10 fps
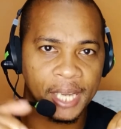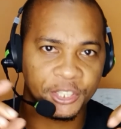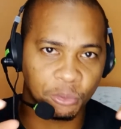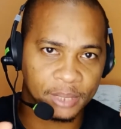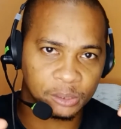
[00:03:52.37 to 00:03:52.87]

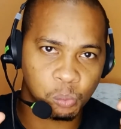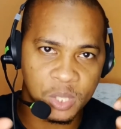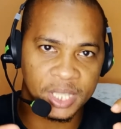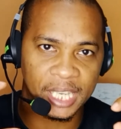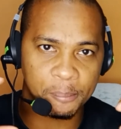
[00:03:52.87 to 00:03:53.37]
and so that
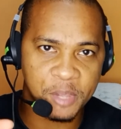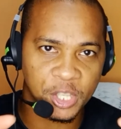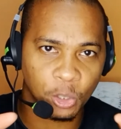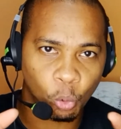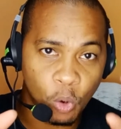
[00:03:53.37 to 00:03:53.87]
we can
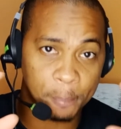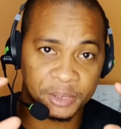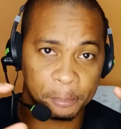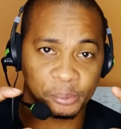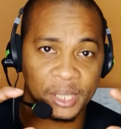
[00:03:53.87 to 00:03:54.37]
be
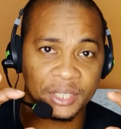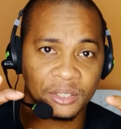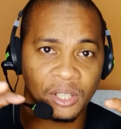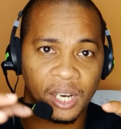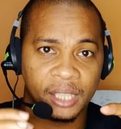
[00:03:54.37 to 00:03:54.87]
equipped,
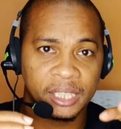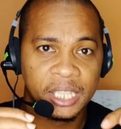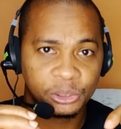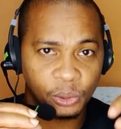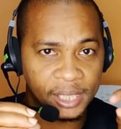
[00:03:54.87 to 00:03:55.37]
praise God,
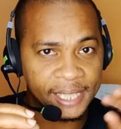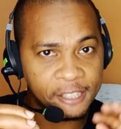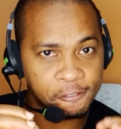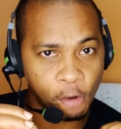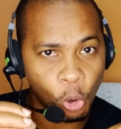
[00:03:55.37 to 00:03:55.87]
to
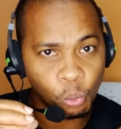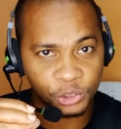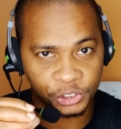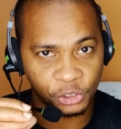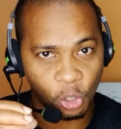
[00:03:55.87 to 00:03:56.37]
live
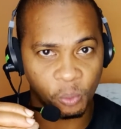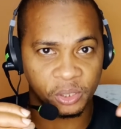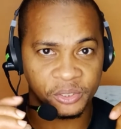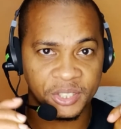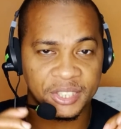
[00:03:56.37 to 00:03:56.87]
out
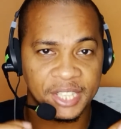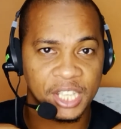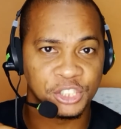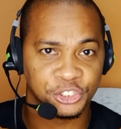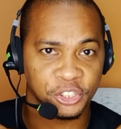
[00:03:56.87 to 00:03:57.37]
our
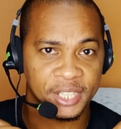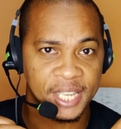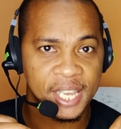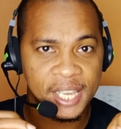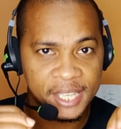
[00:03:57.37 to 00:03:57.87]
Christian
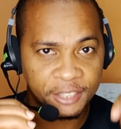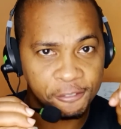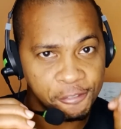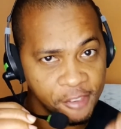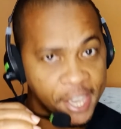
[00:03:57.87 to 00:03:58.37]
journey
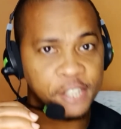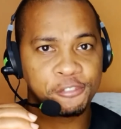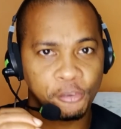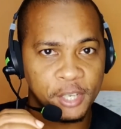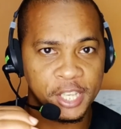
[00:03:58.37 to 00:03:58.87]

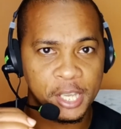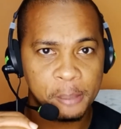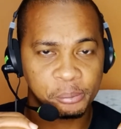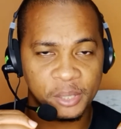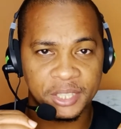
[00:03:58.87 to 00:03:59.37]
faithfully,
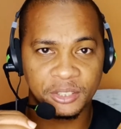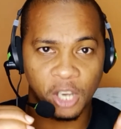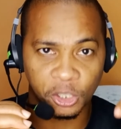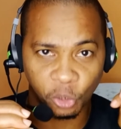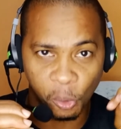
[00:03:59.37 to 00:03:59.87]
praise
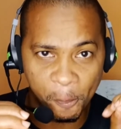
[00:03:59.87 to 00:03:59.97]
God,